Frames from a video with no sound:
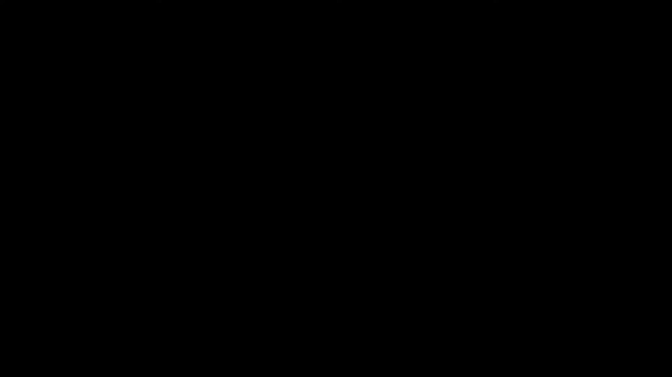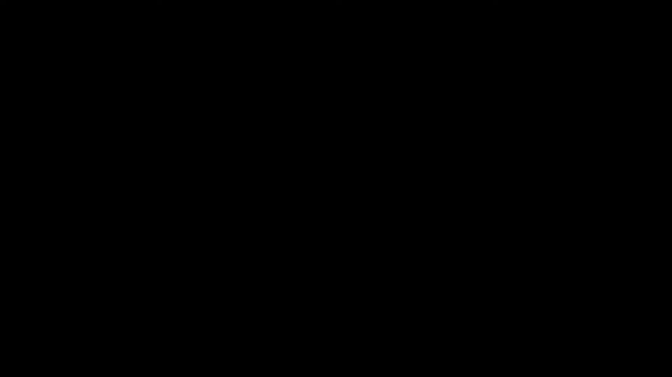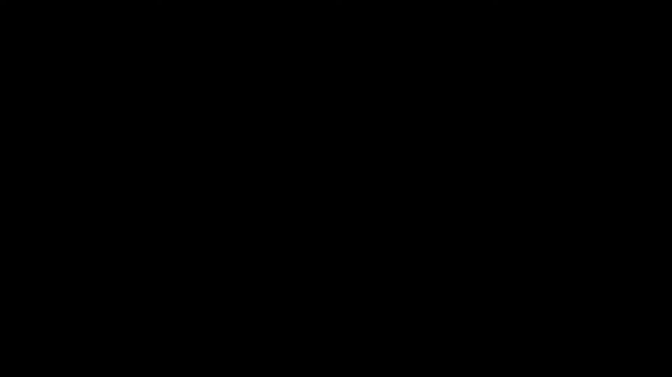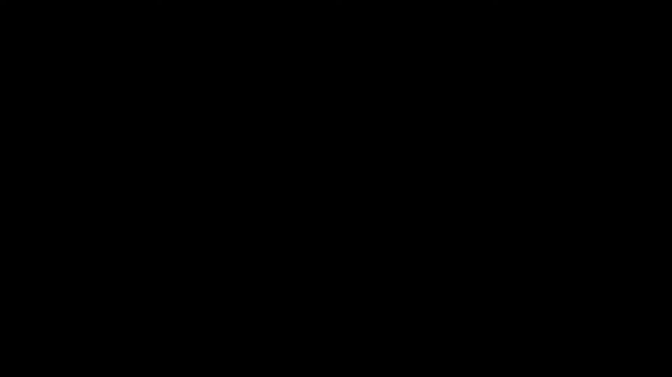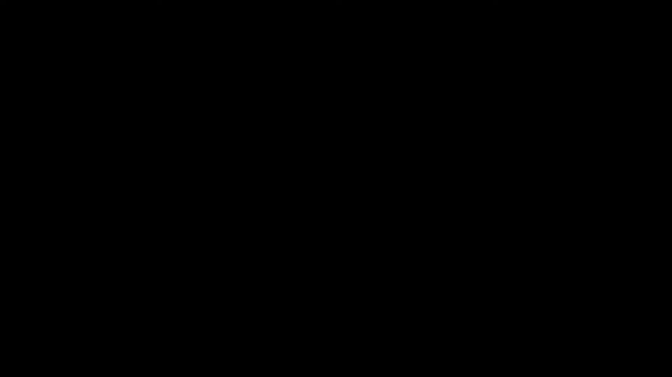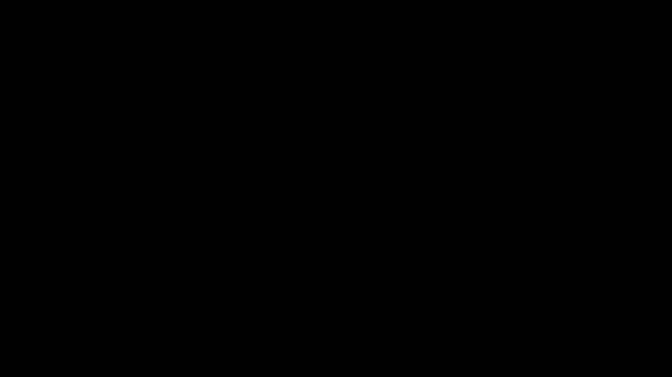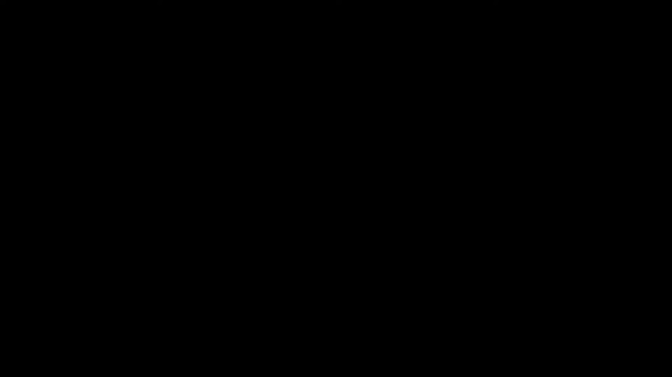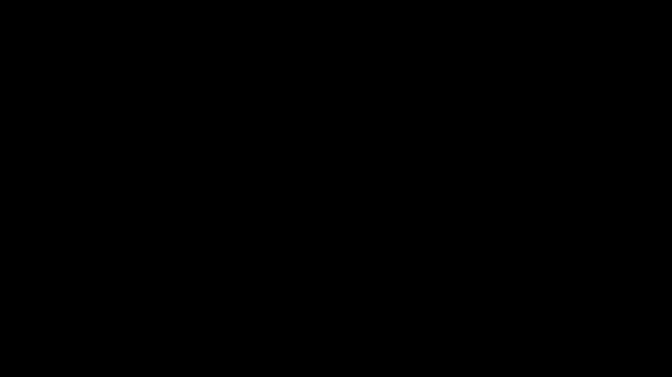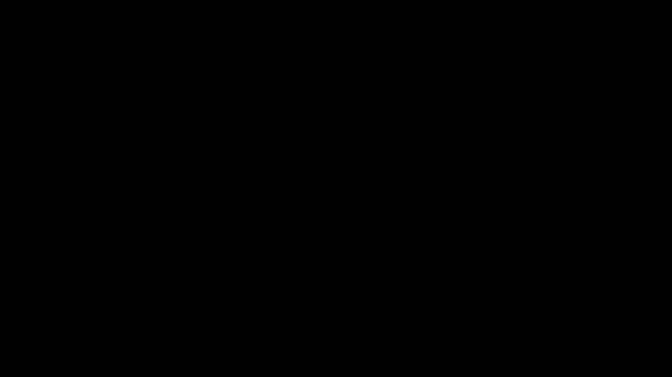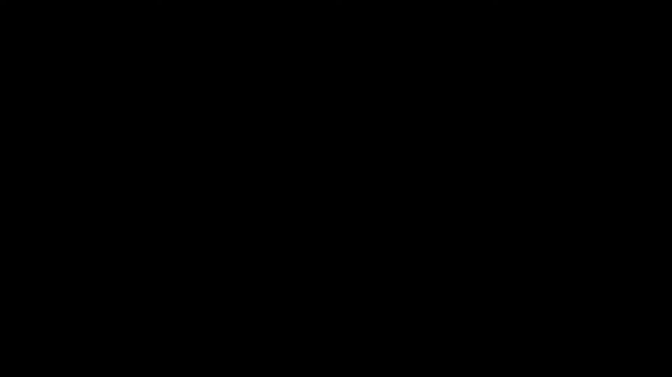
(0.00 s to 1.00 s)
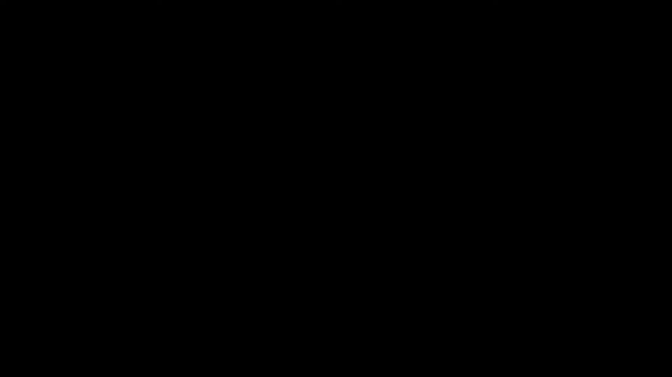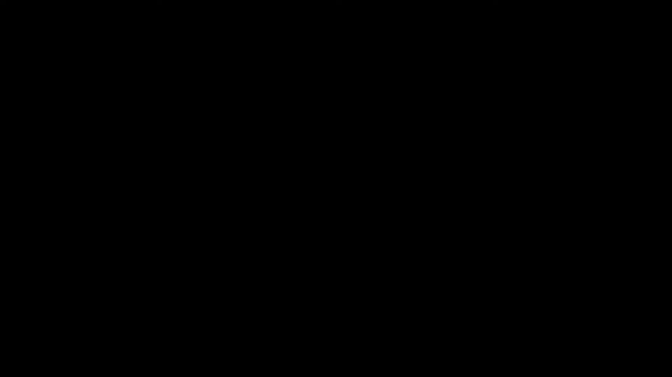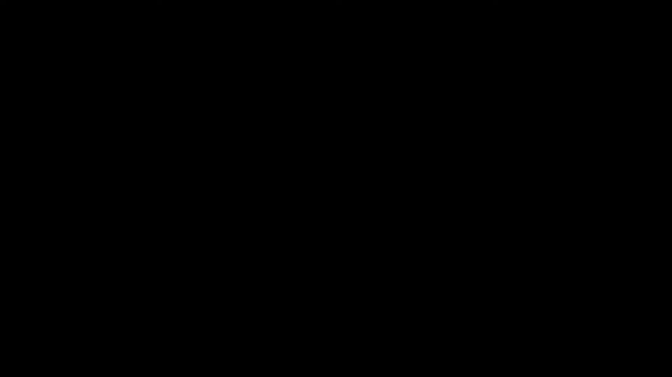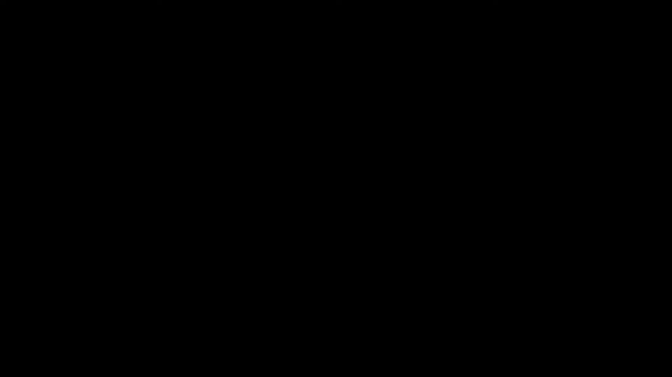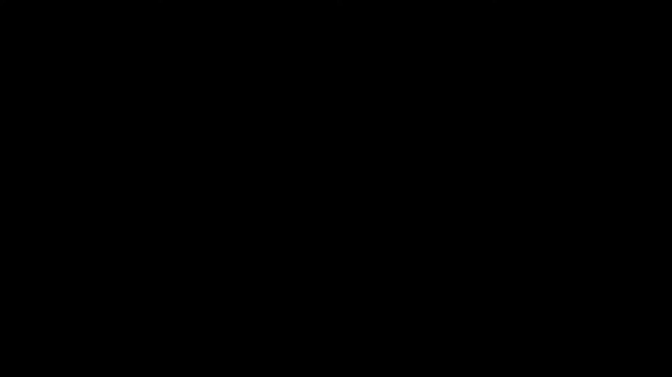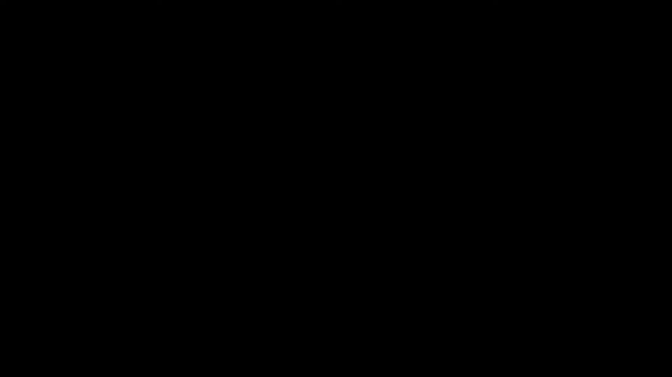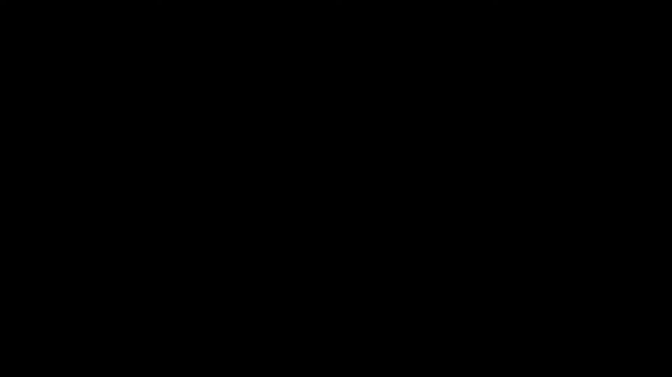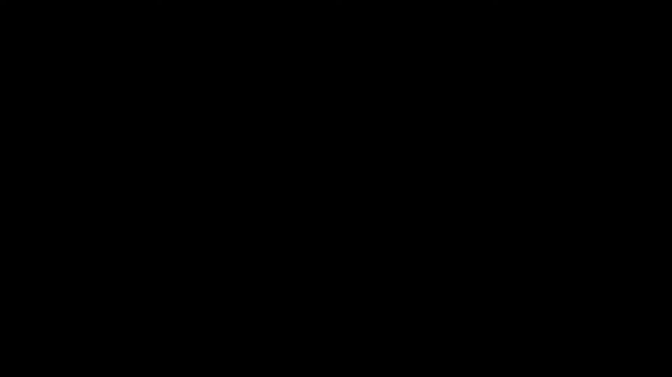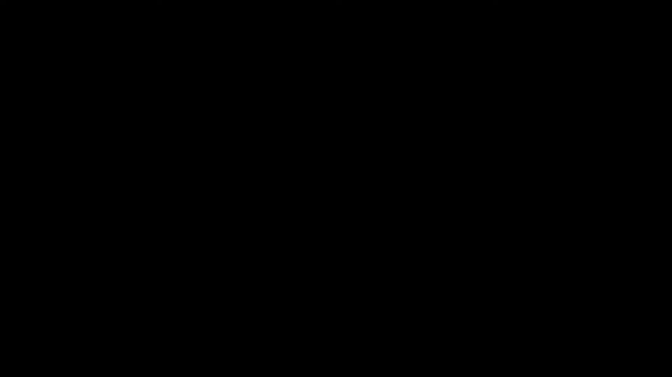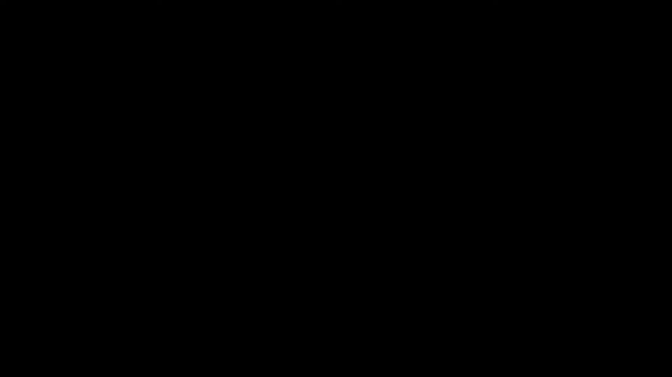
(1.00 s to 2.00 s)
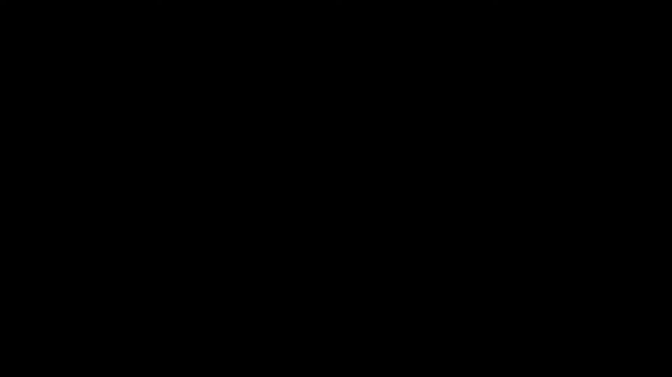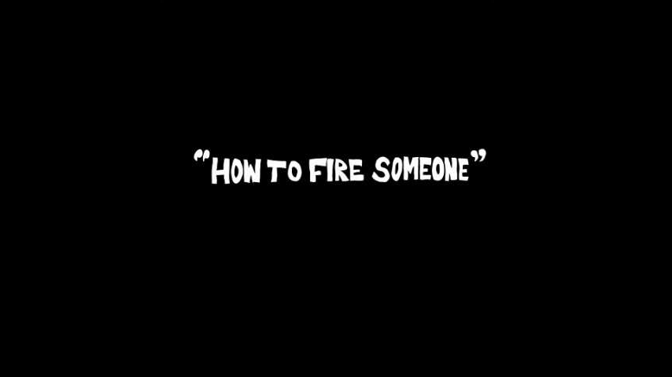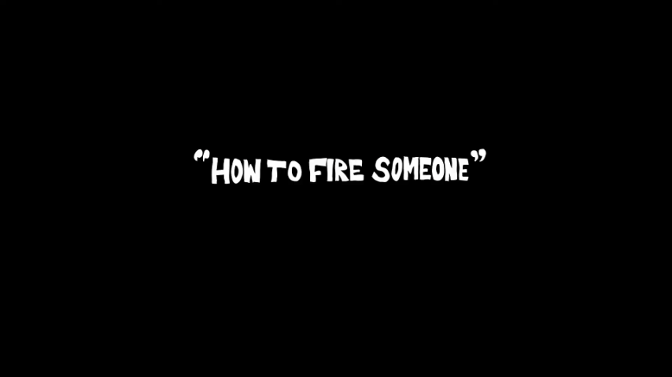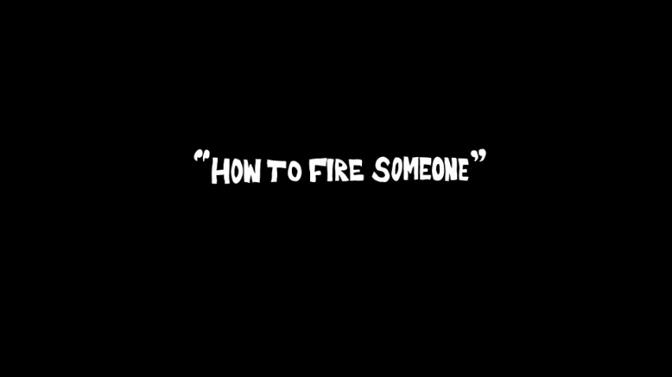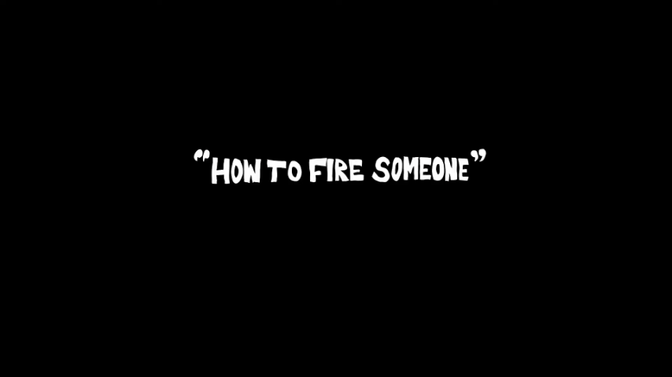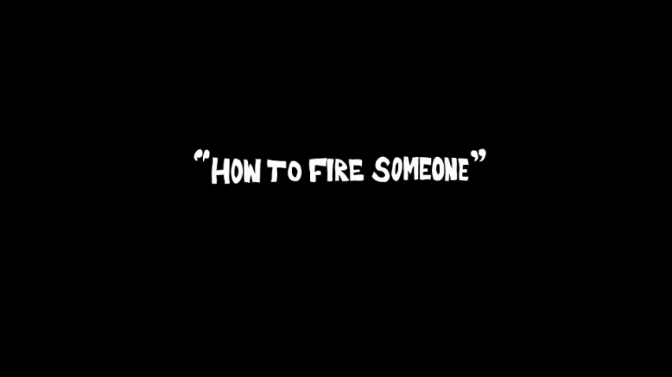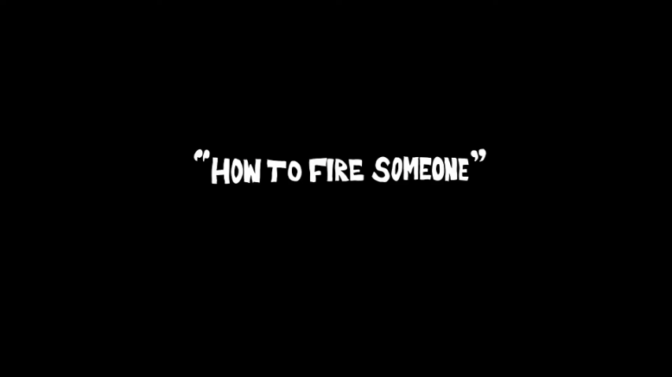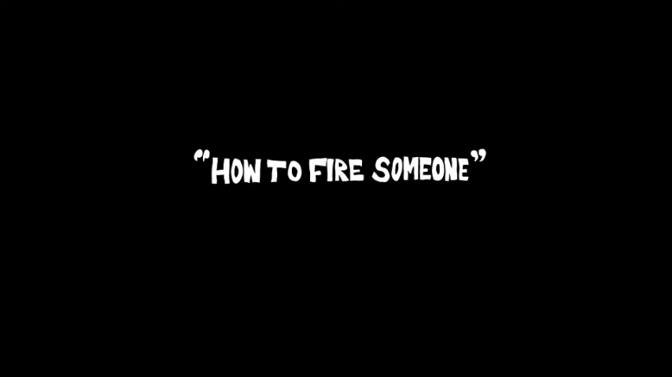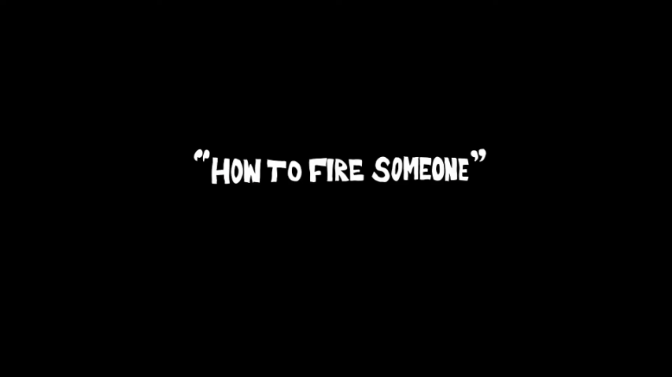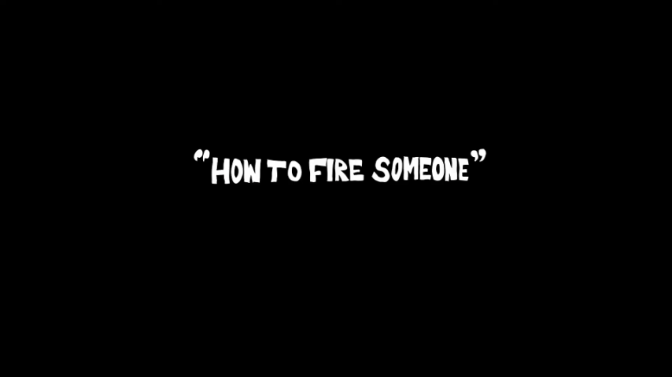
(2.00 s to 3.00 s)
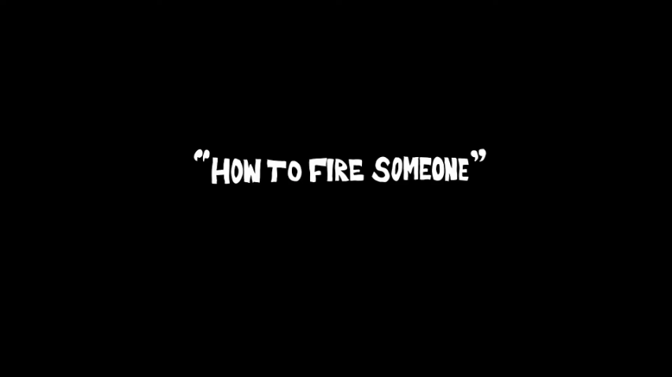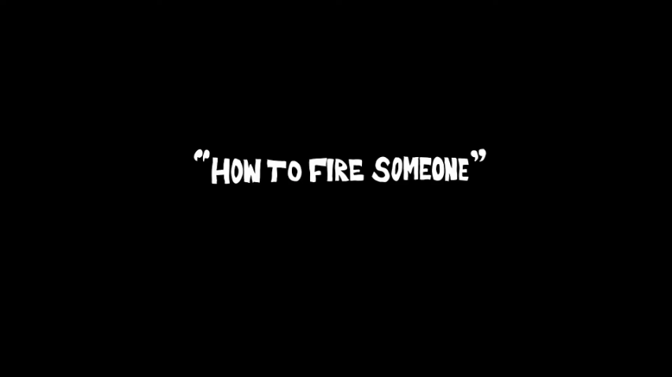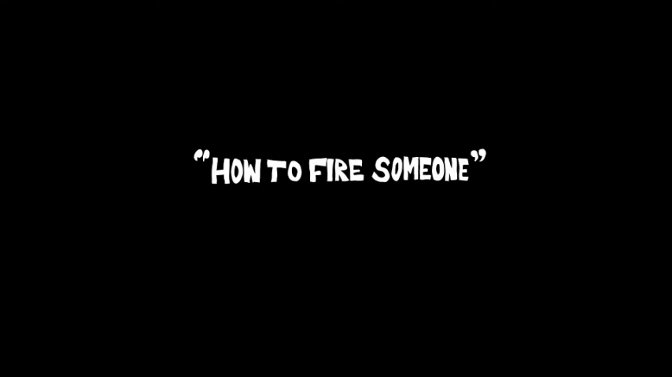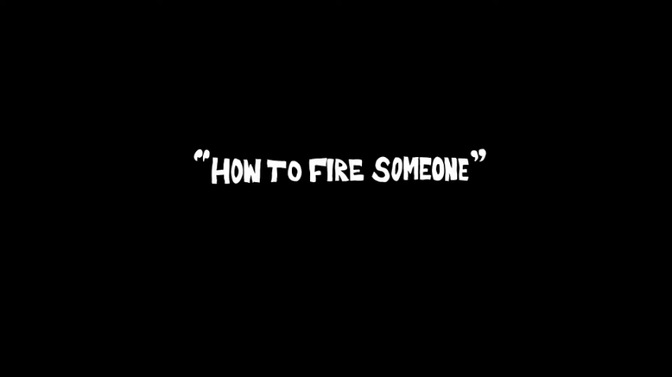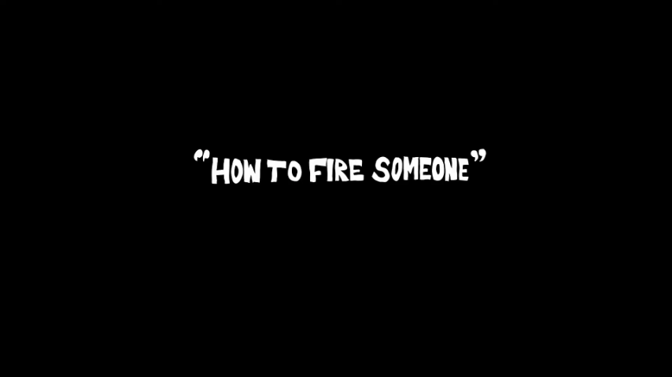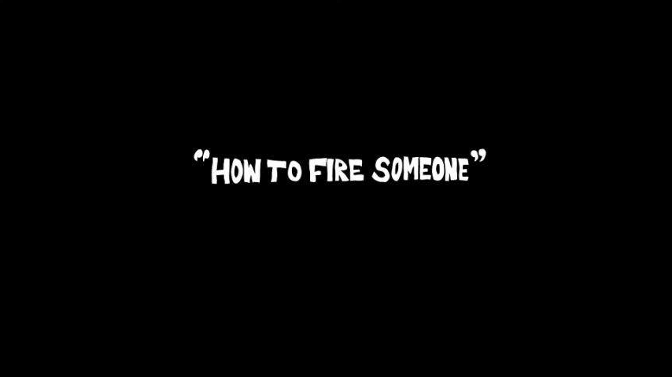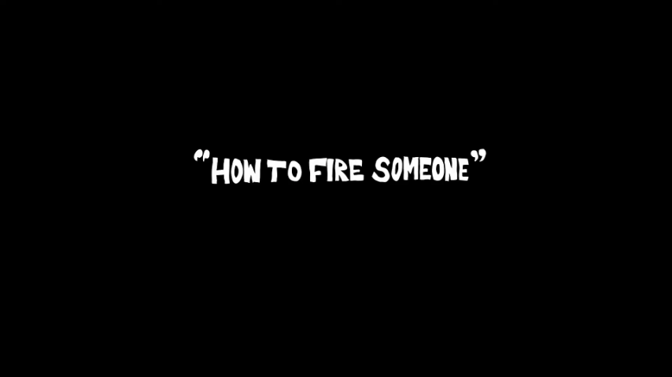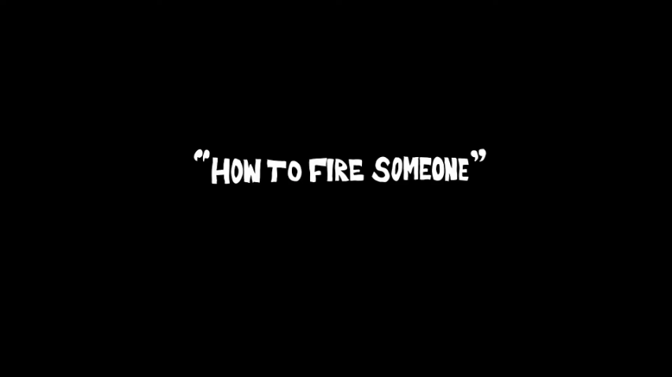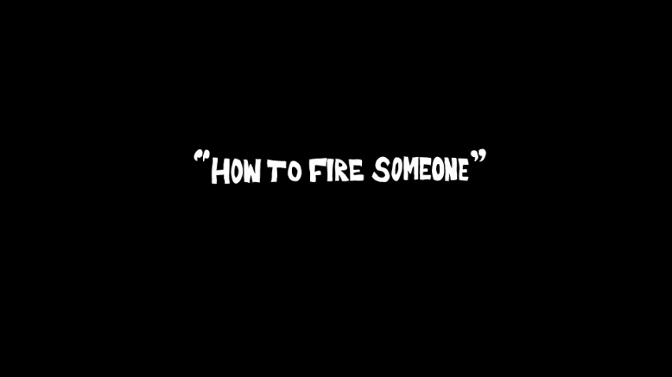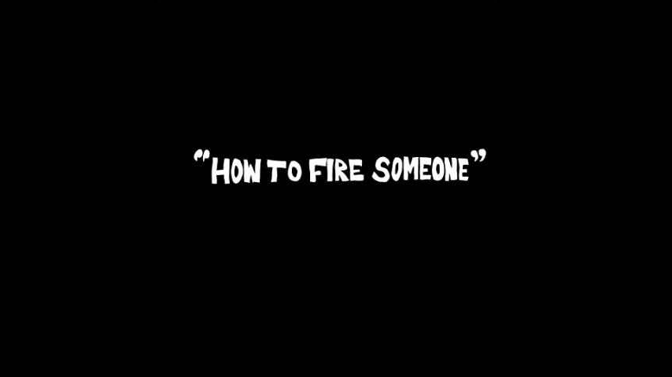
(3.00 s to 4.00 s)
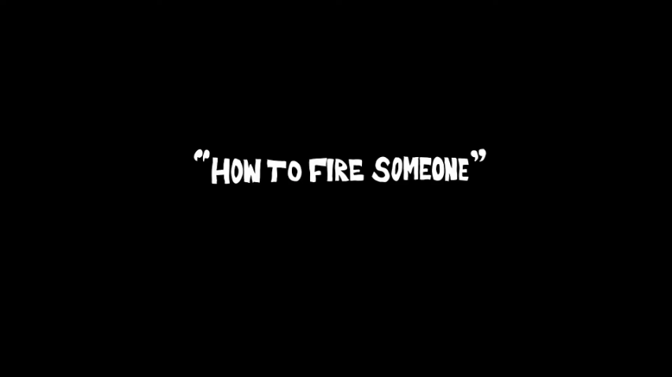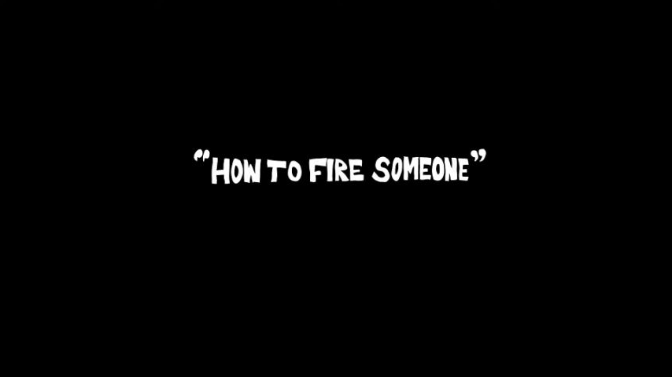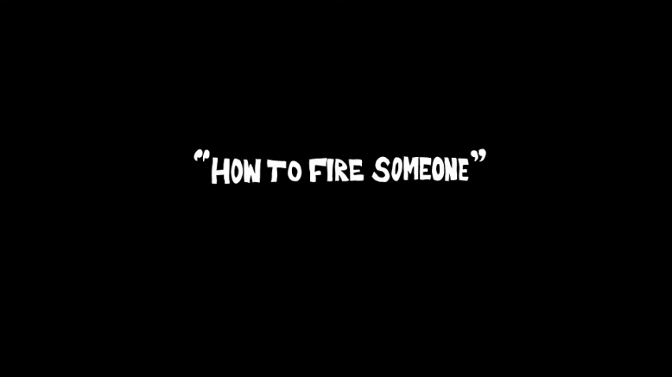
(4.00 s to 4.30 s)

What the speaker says: No face is visible, so there are no lips to read.